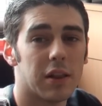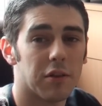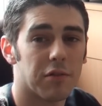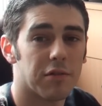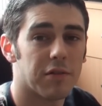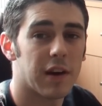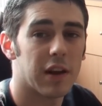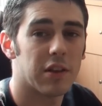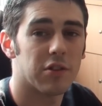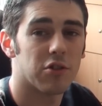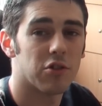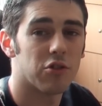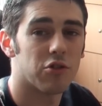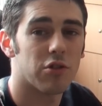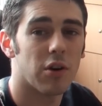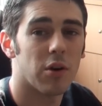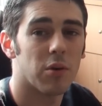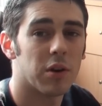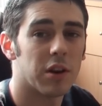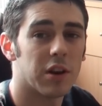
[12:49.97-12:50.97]
the fan's
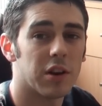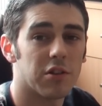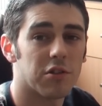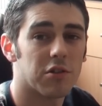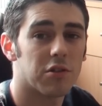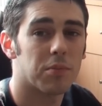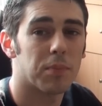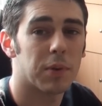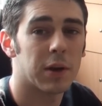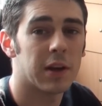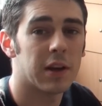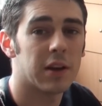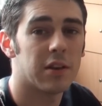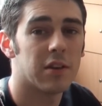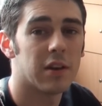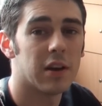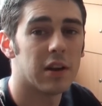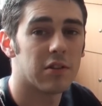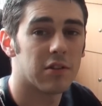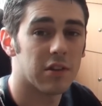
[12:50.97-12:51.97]
controlling its
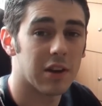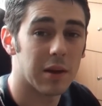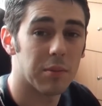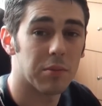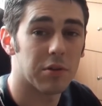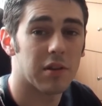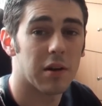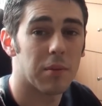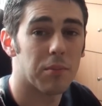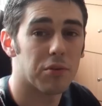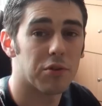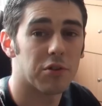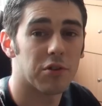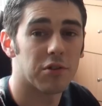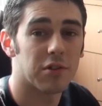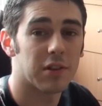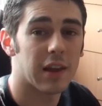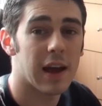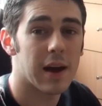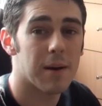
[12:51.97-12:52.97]
speed to keep the
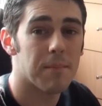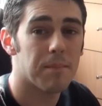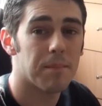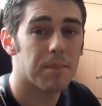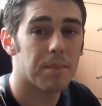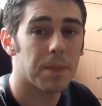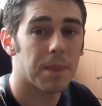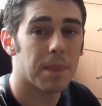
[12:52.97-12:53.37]
temperatures down